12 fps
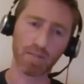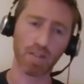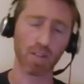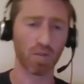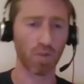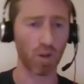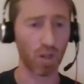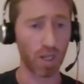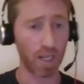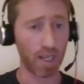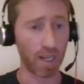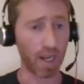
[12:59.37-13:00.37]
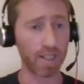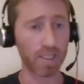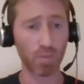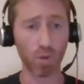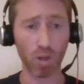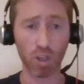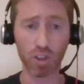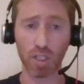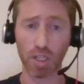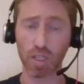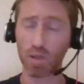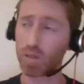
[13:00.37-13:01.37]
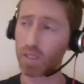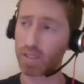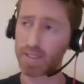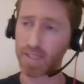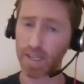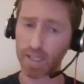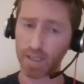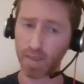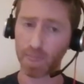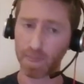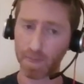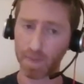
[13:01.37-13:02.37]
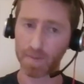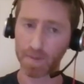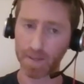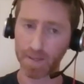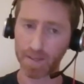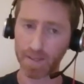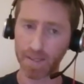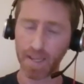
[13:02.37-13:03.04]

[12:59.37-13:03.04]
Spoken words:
First of all, I need some knowledge in clean code and design, okay?